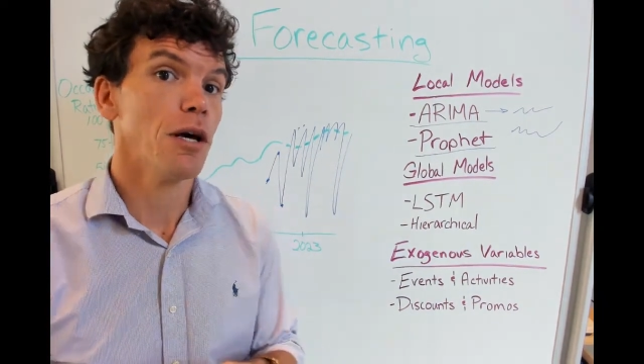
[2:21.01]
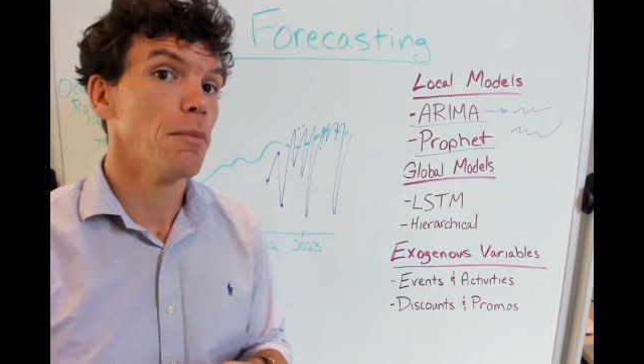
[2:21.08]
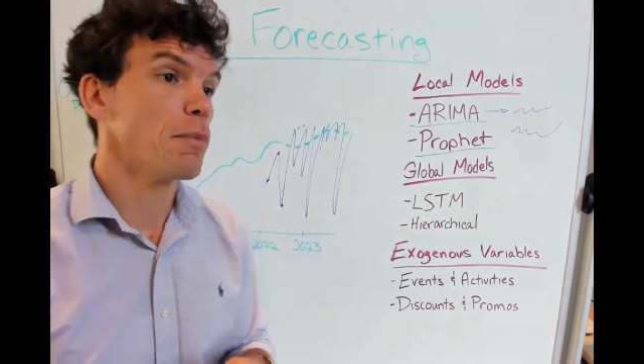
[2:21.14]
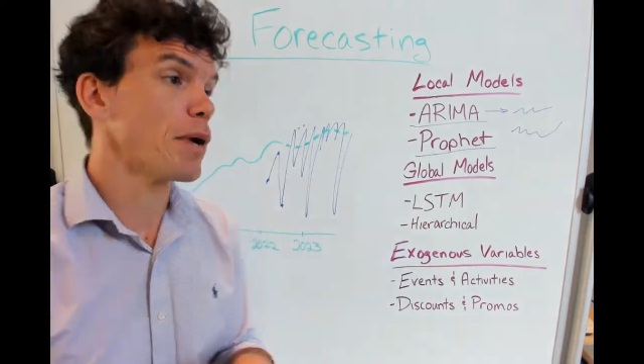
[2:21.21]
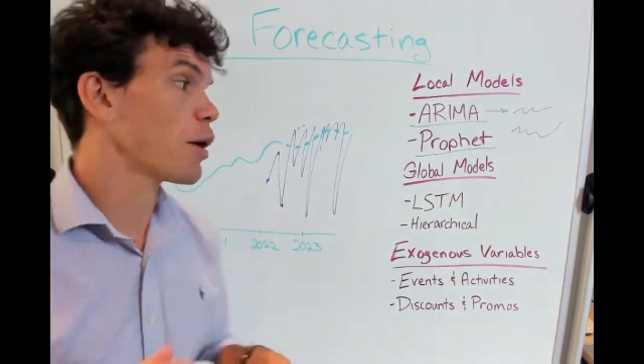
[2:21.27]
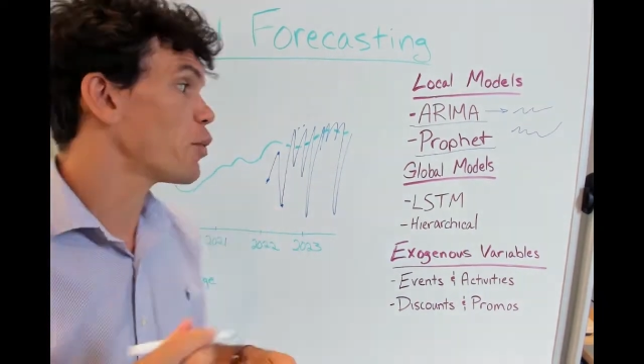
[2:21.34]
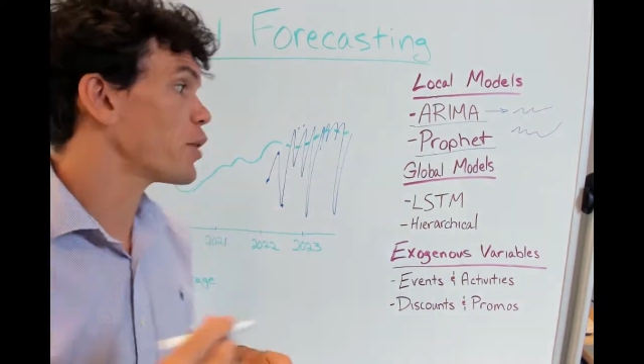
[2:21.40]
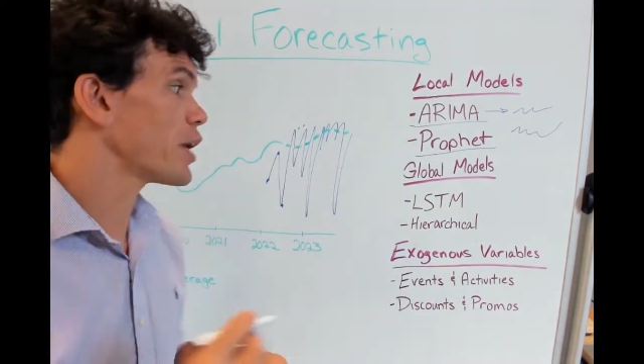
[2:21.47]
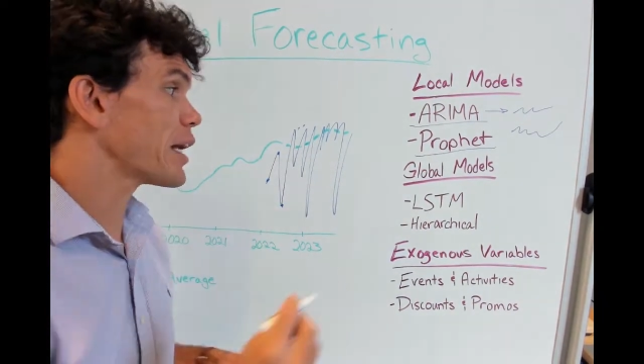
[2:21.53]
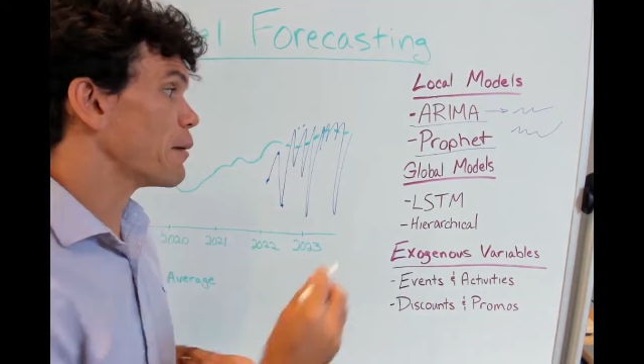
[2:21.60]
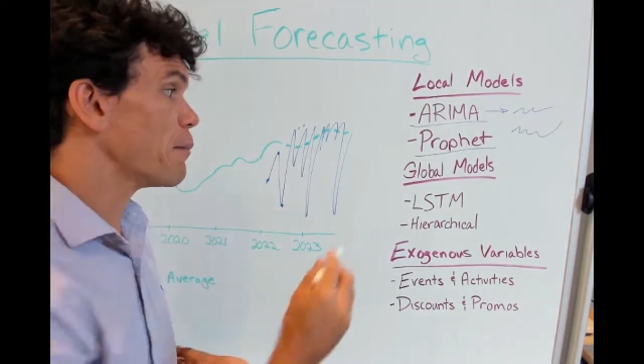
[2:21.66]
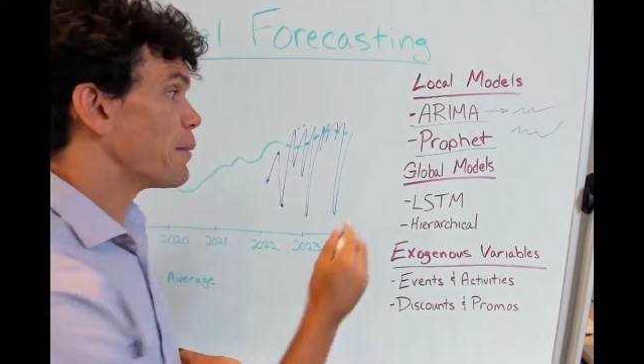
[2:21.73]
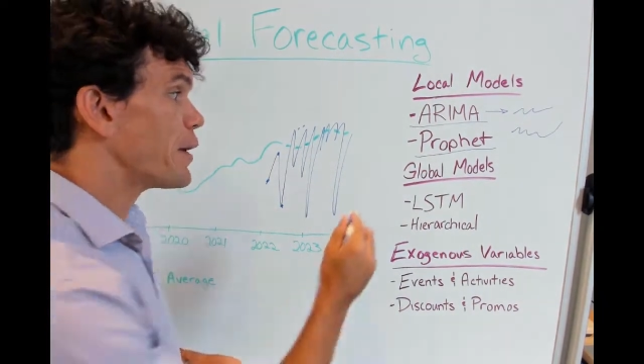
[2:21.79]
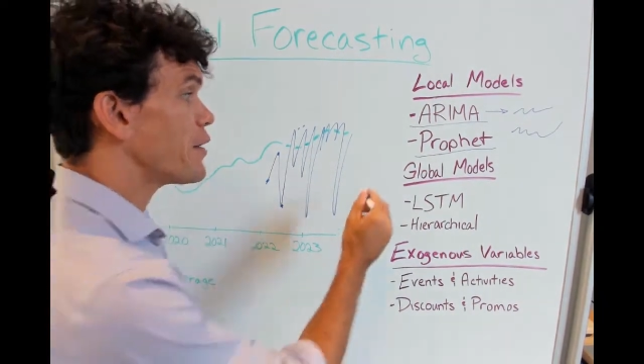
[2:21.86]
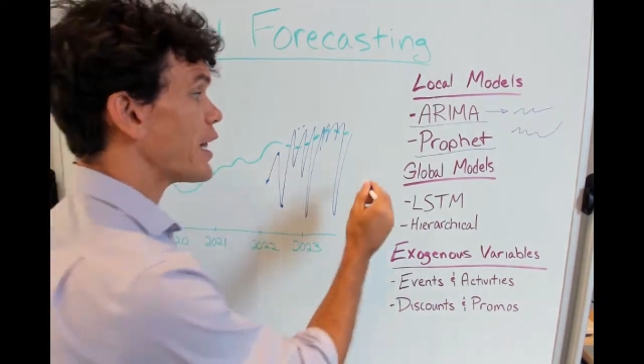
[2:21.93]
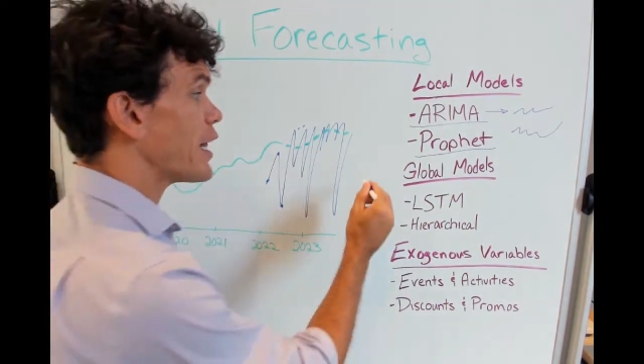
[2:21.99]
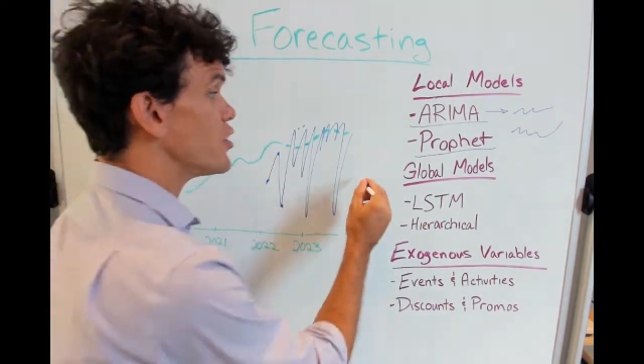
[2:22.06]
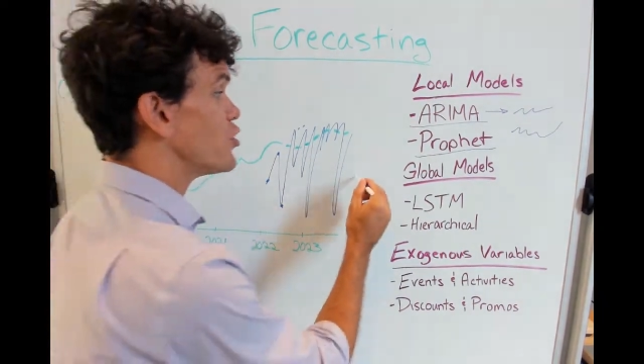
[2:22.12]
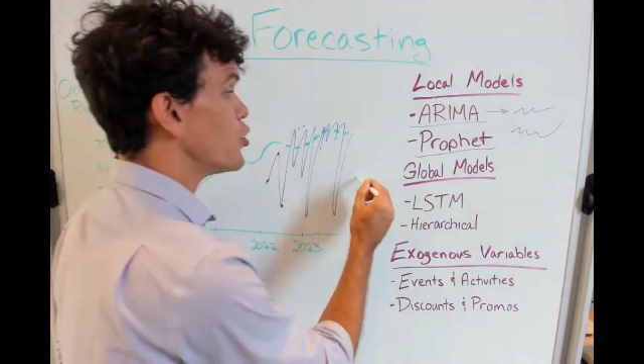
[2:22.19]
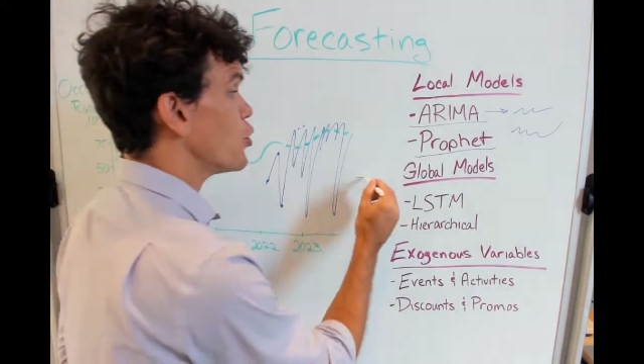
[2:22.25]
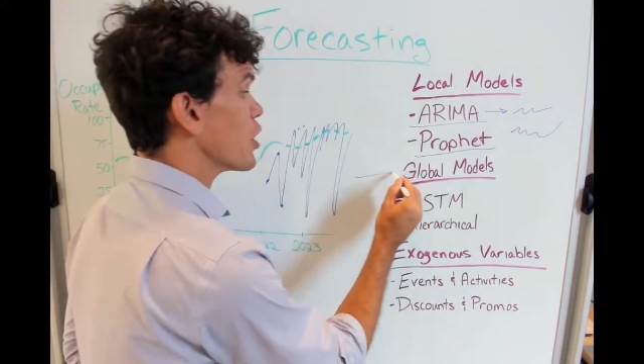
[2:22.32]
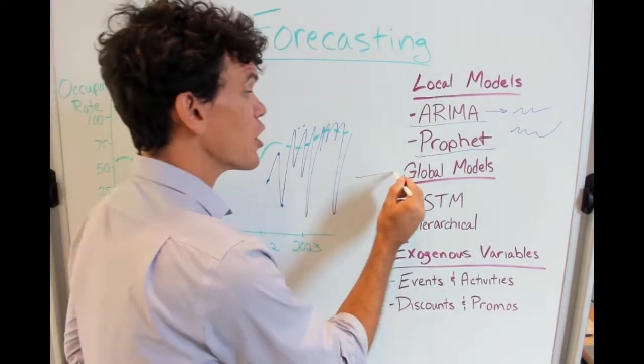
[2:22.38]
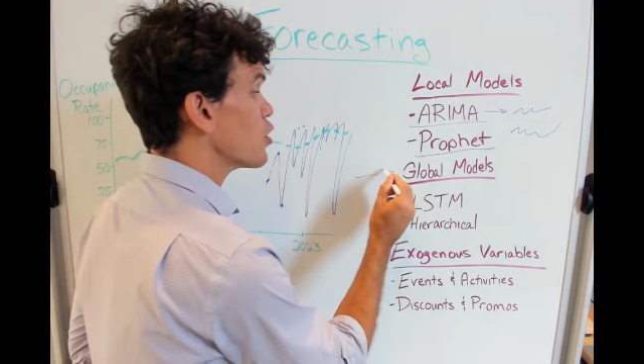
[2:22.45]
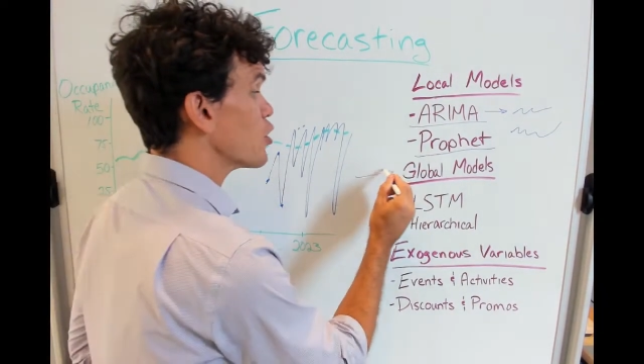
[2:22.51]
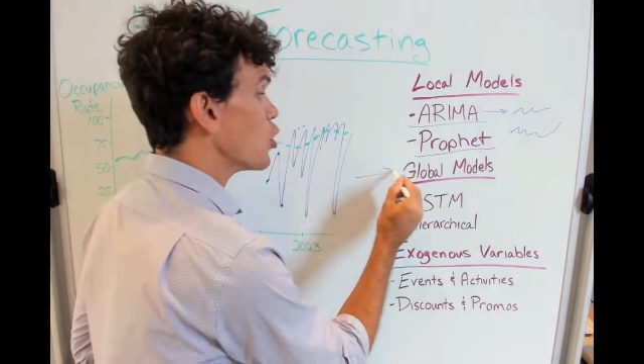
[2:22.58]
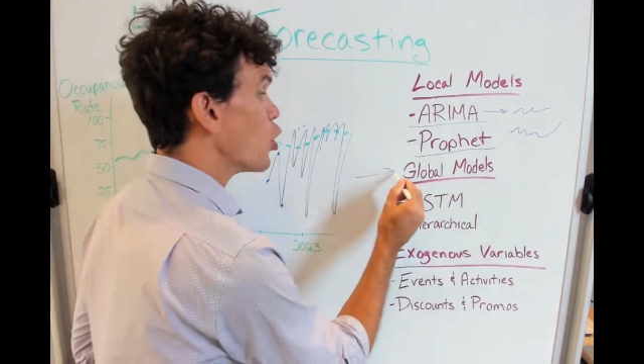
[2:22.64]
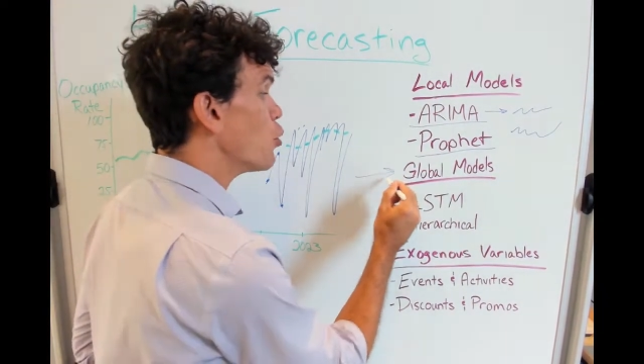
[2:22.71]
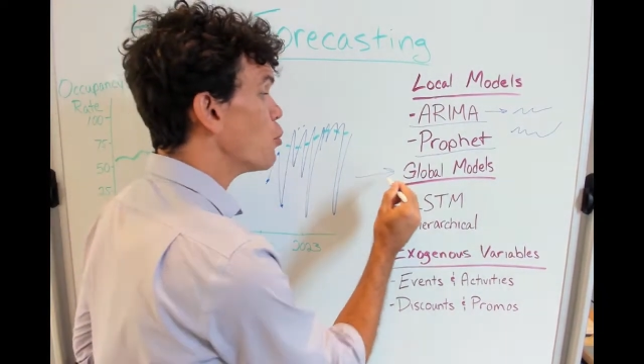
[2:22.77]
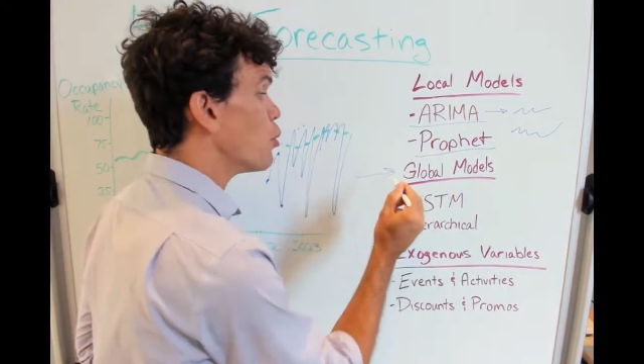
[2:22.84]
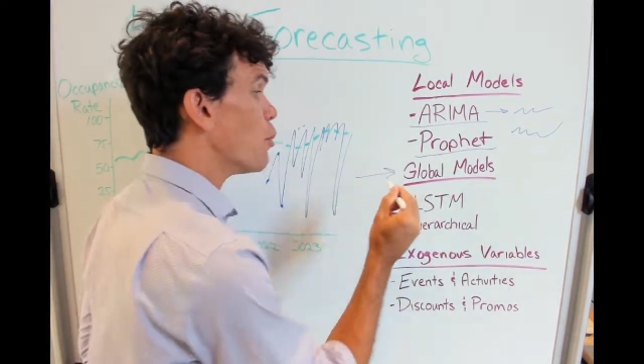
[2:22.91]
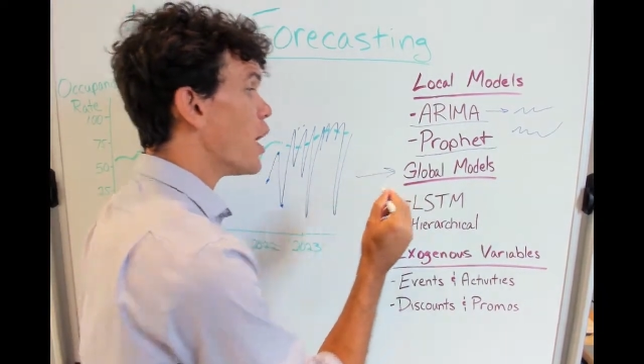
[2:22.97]
But I want to compare that to a
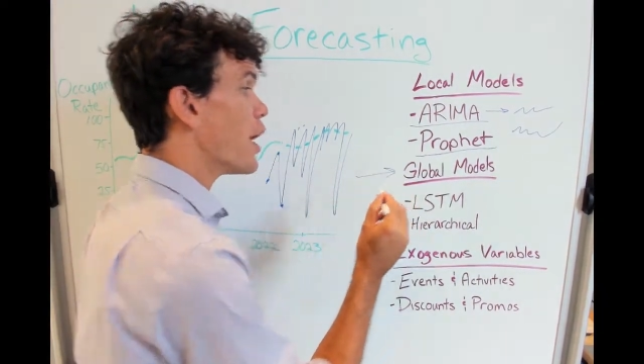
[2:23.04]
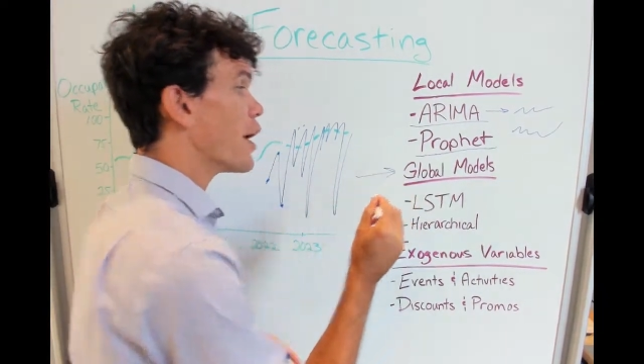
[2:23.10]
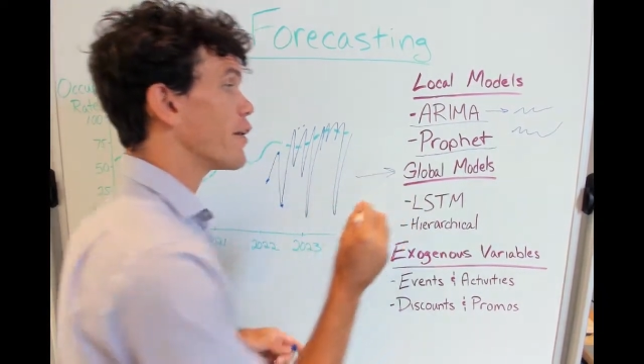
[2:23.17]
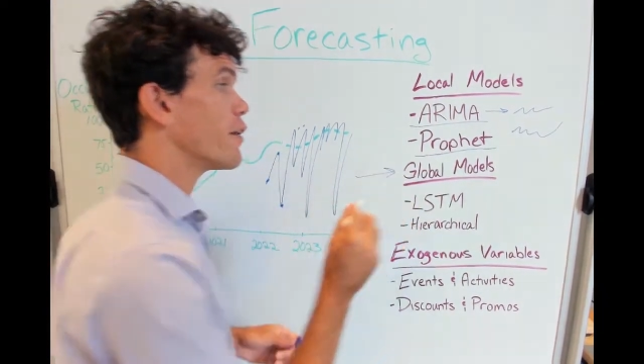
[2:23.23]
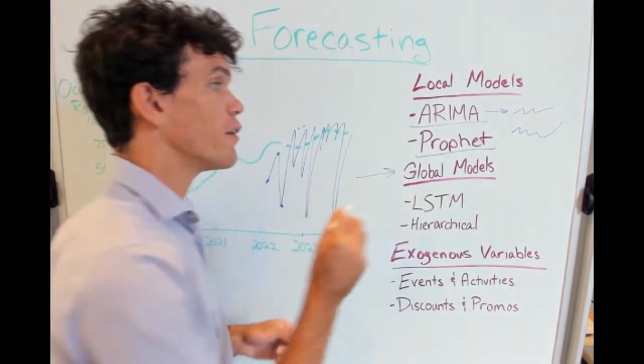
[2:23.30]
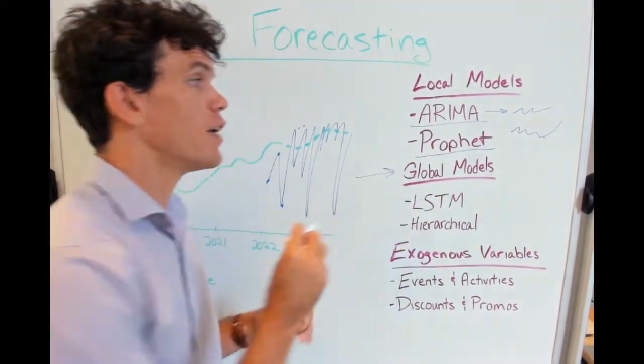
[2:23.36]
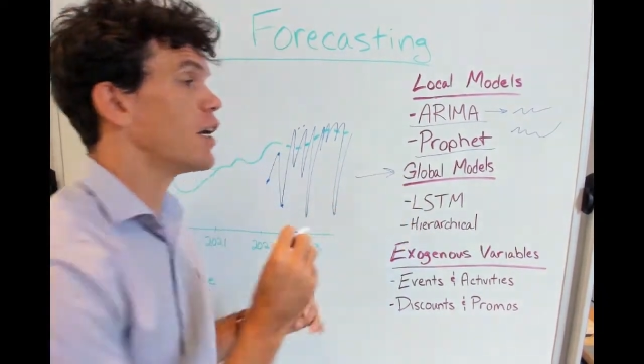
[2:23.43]
global model.